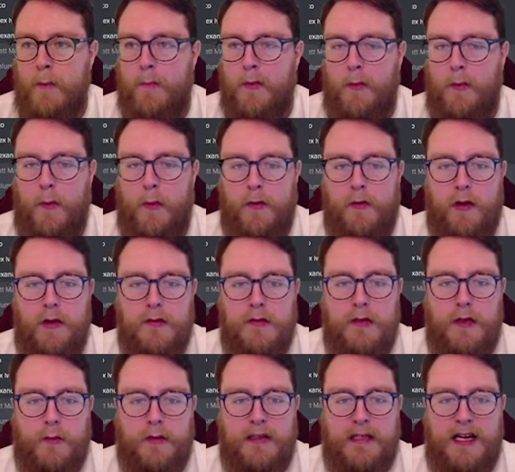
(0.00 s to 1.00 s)
But we won't close
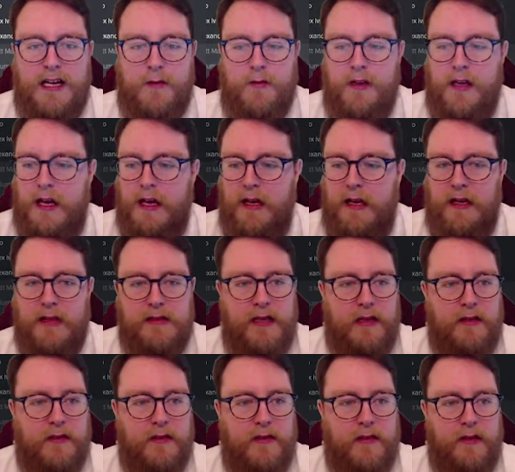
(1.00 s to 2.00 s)
anyone down yet. Let's
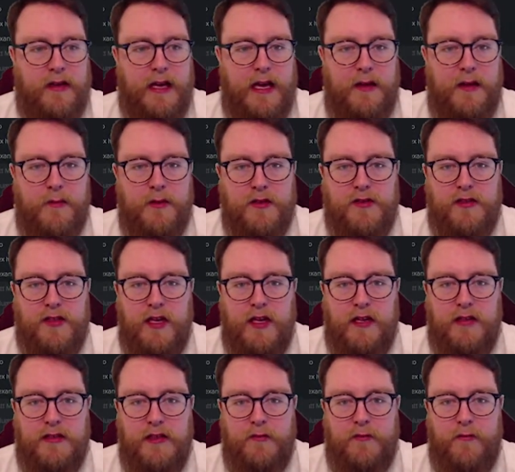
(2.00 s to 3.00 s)
get into the game.
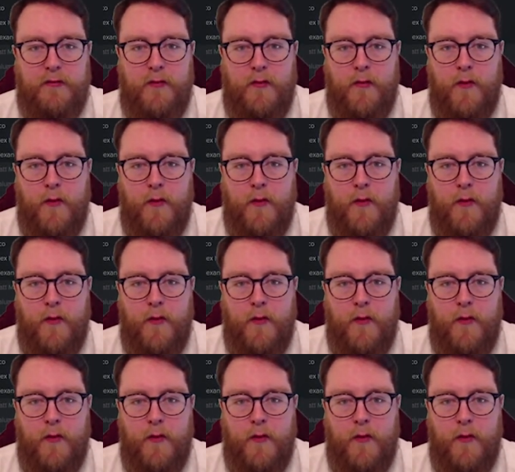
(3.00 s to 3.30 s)
Assertive.